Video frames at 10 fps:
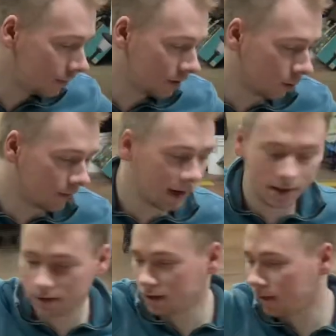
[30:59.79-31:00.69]
so we've got
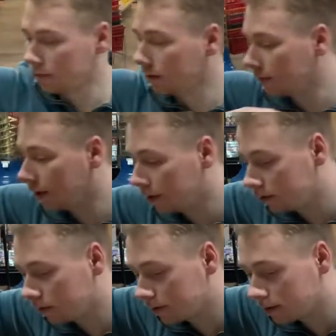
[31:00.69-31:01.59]
several of
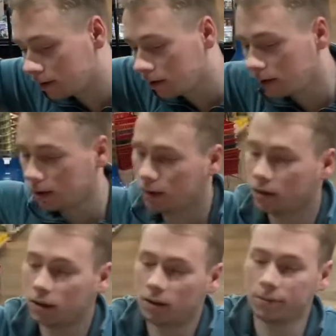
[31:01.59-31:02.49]
those.
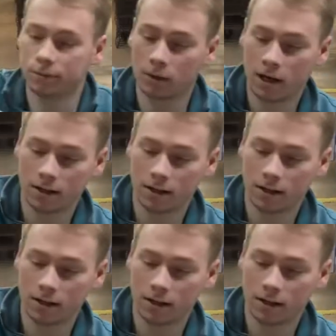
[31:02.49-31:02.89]
Right